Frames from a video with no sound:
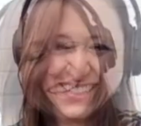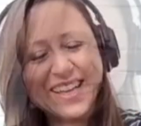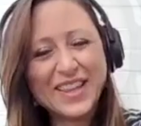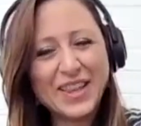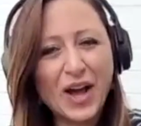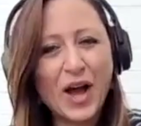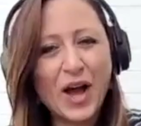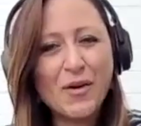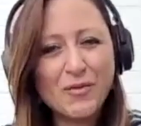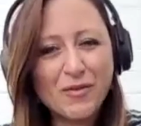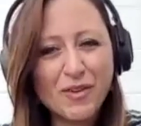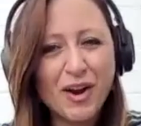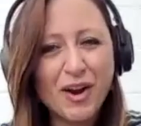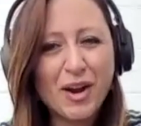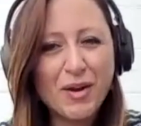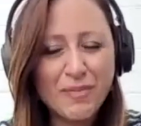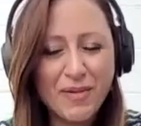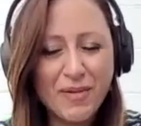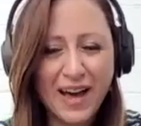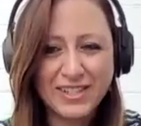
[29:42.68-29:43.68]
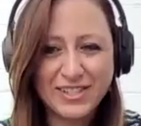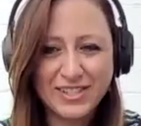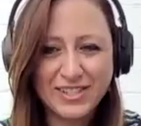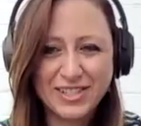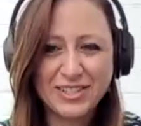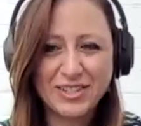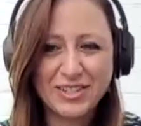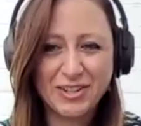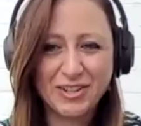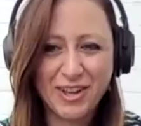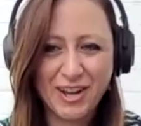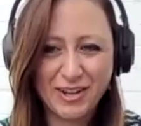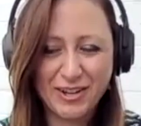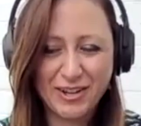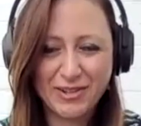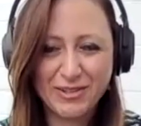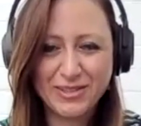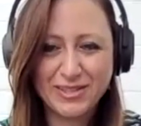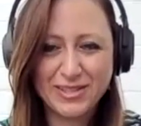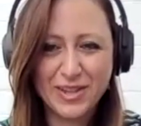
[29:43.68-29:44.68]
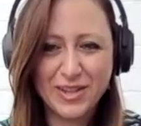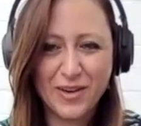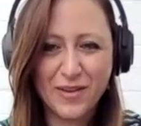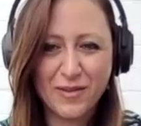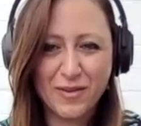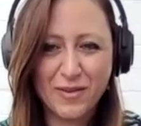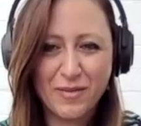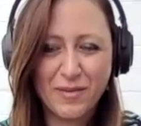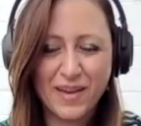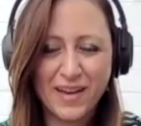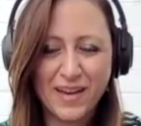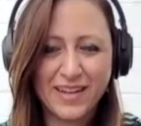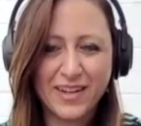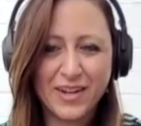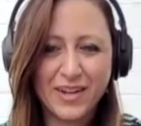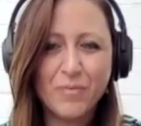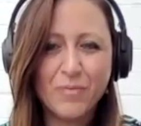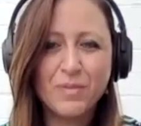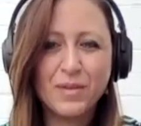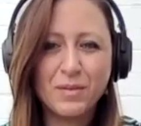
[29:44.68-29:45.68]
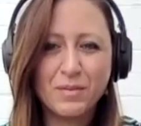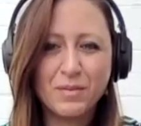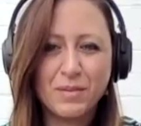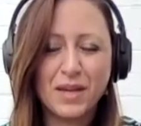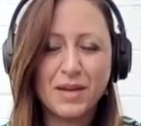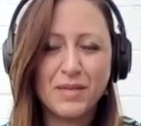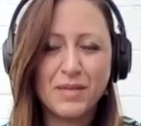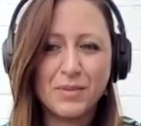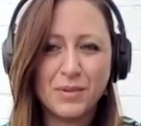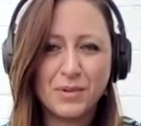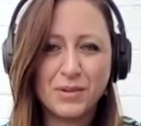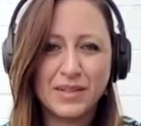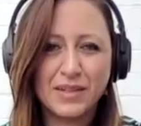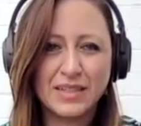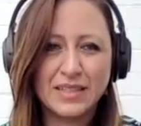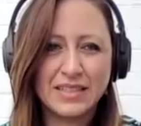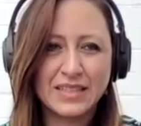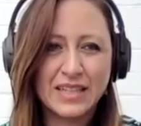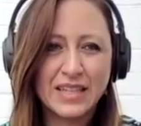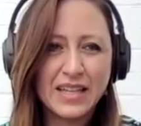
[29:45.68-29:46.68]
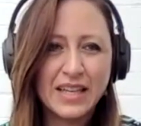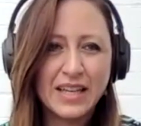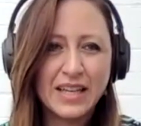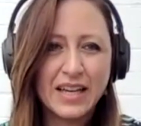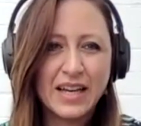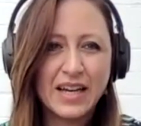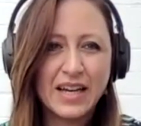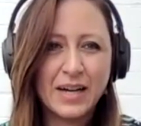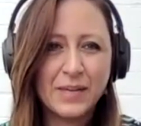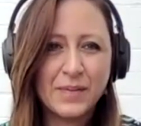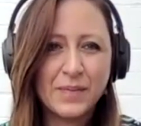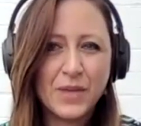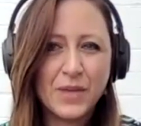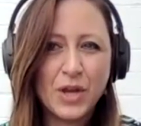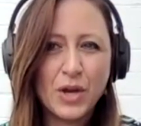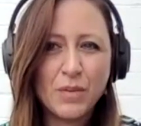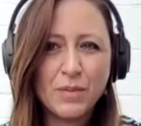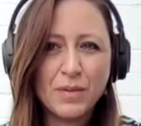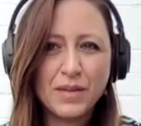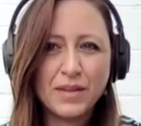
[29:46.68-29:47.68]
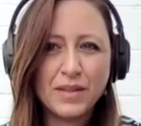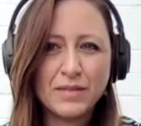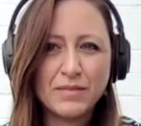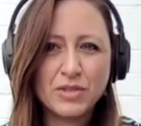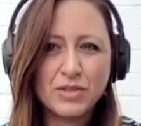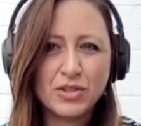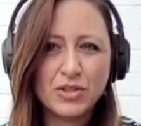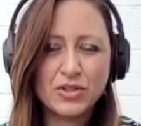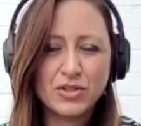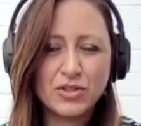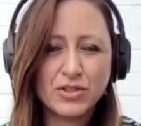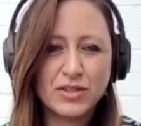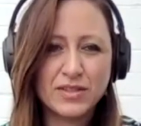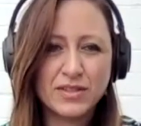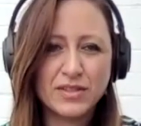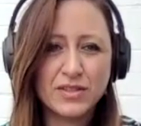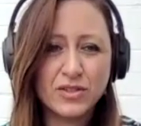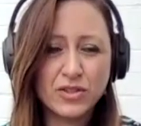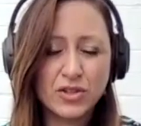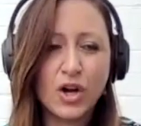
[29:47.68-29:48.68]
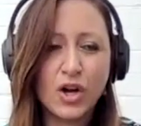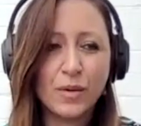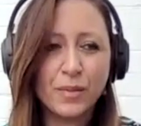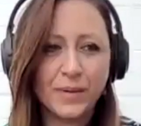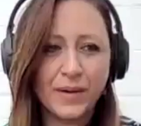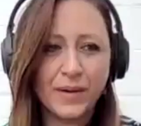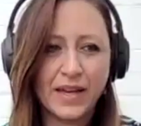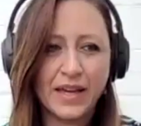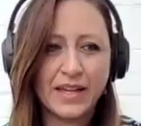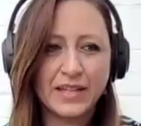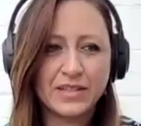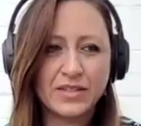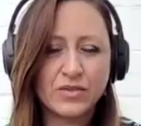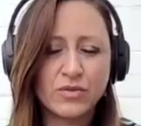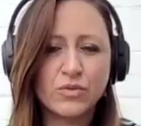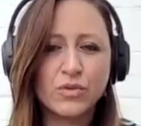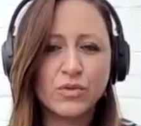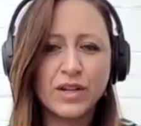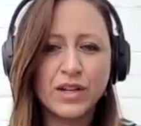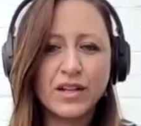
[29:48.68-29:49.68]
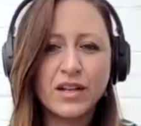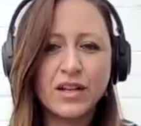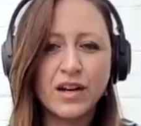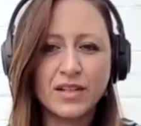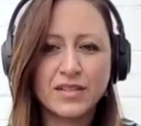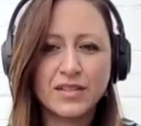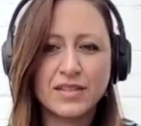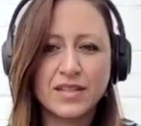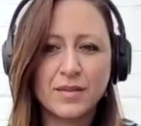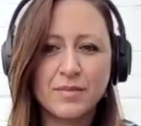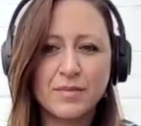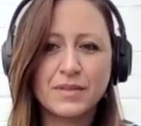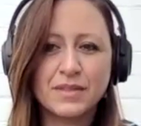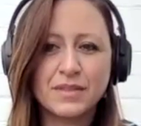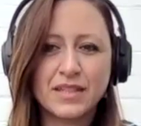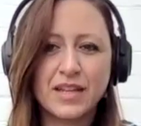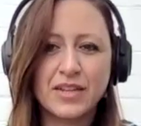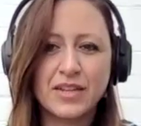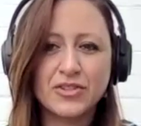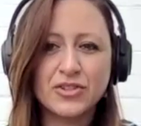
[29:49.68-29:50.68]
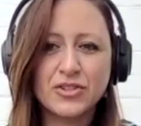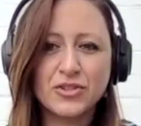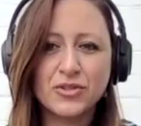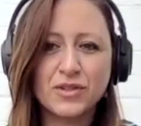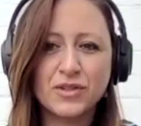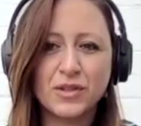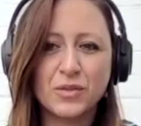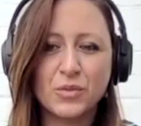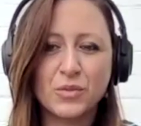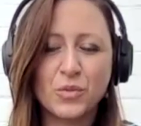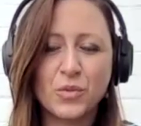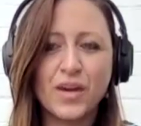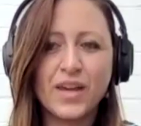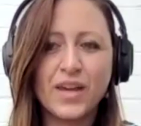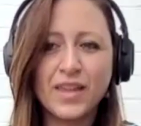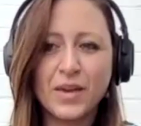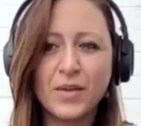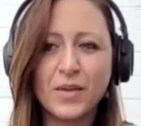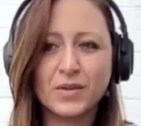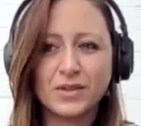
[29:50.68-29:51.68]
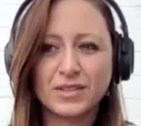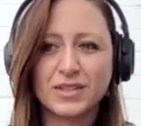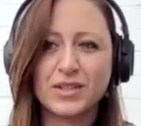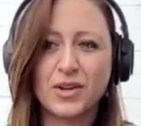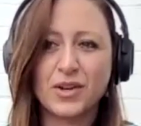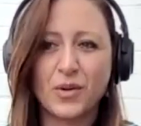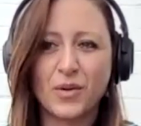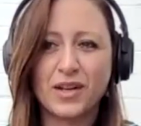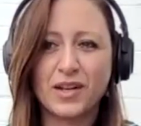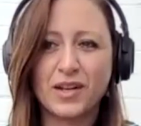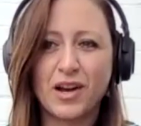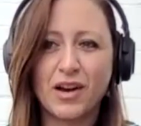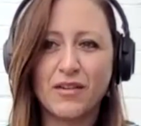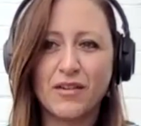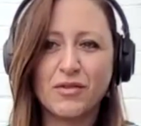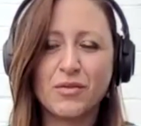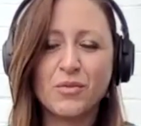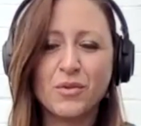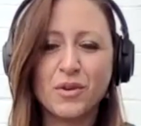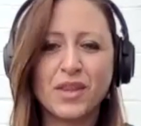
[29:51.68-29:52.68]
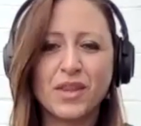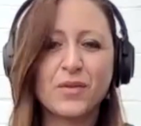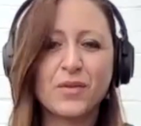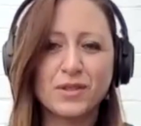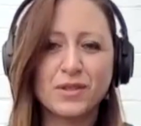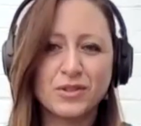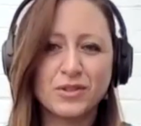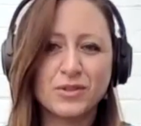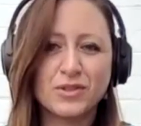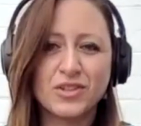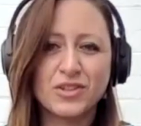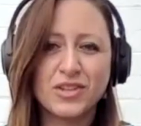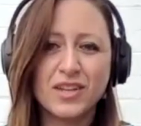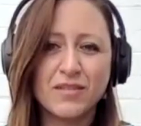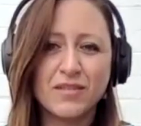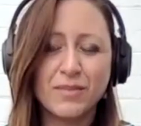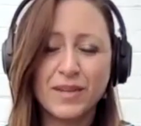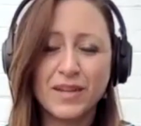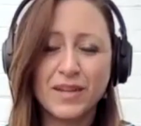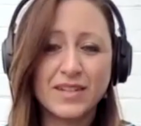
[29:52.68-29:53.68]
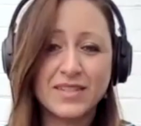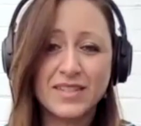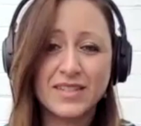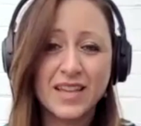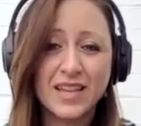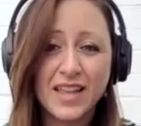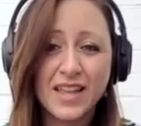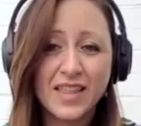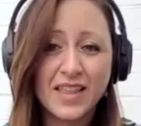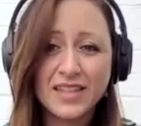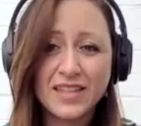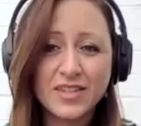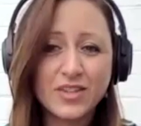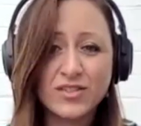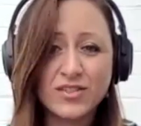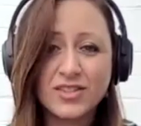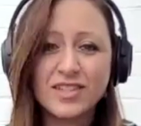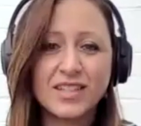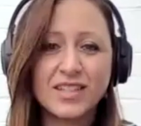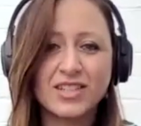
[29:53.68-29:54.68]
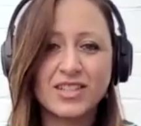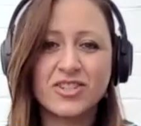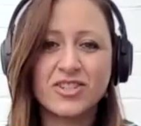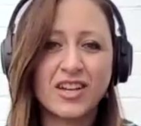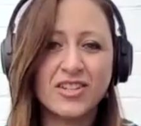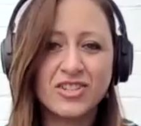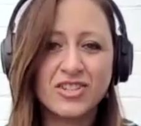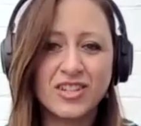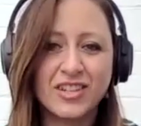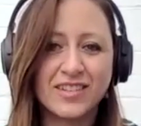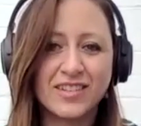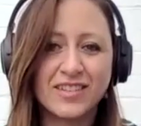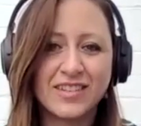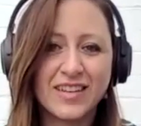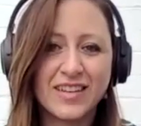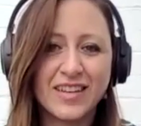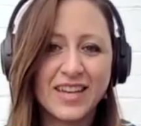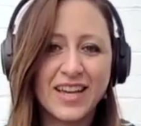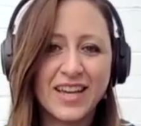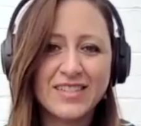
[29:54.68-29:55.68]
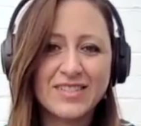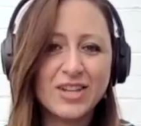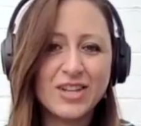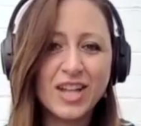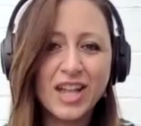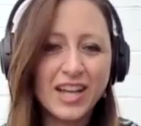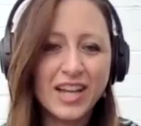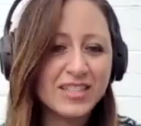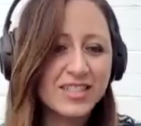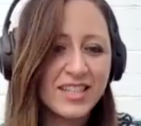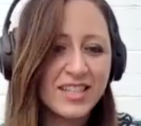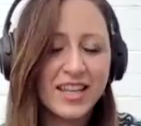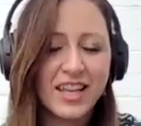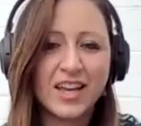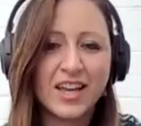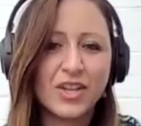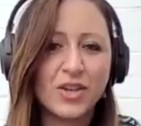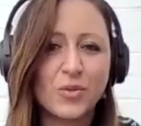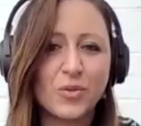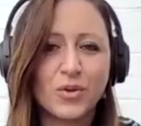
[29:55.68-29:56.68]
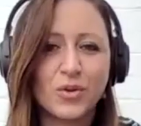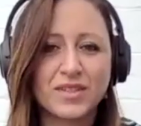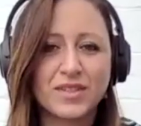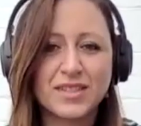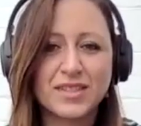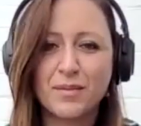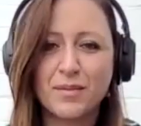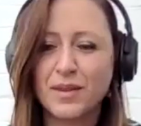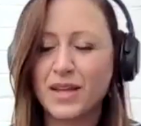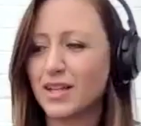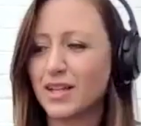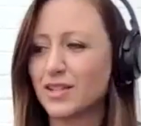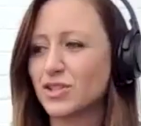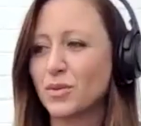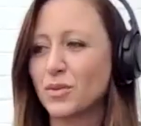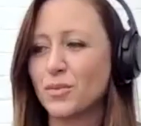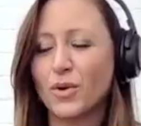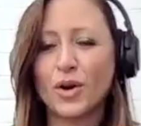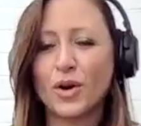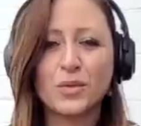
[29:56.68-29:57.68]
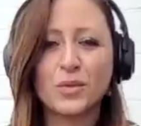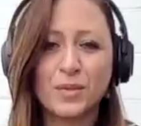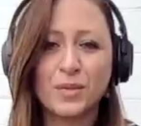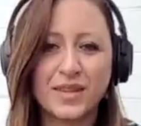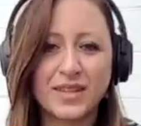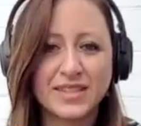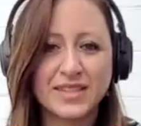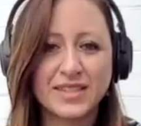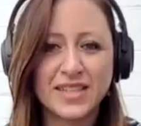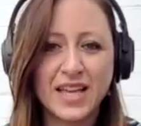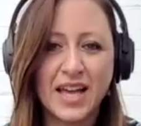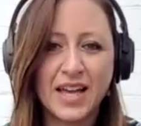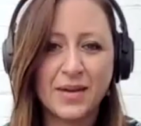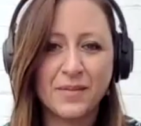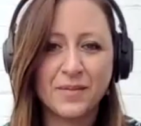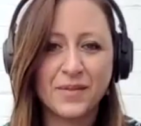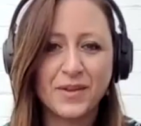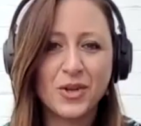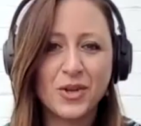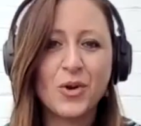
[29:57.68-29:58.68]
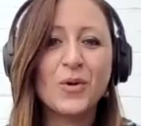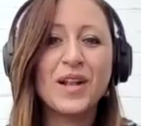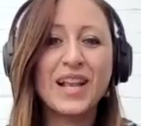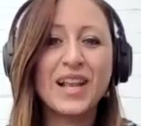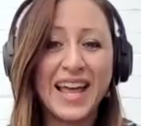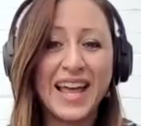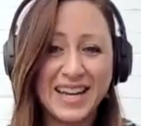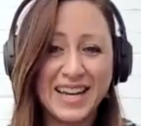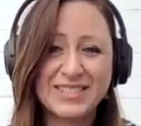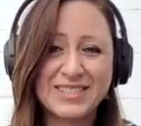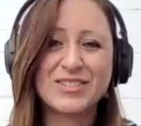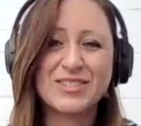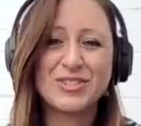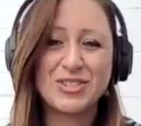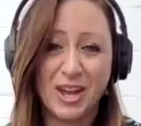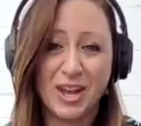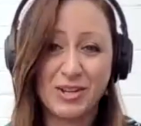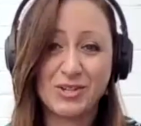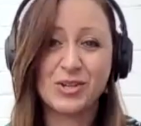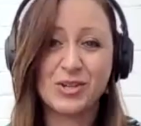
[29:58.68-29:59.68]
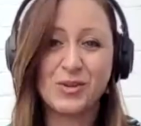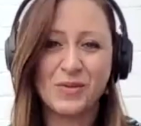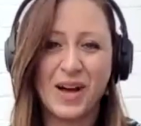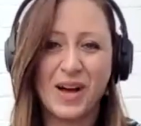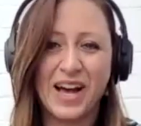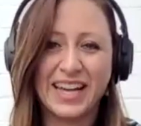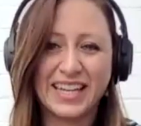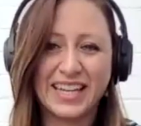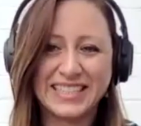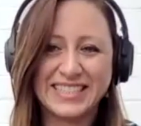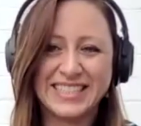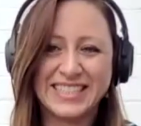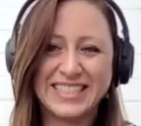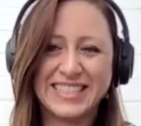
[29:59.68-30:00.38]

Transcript: I'm very passionate, like yourself, about helping people and helping them to just stop and realize their potential and where they want to go in life and what they want to achieve, because that's constantly changing. It's not like today you want something and tomorrow will be the same. You're allowed to change your mind.